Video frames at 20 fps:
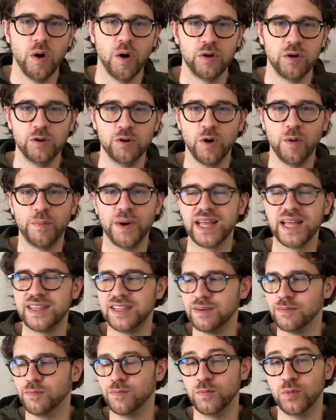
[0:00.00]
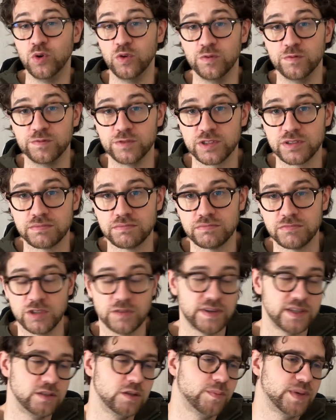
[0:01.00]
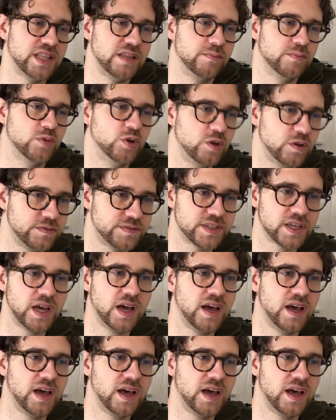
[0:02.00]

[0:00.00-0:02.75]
nobody moves. Nobody moves.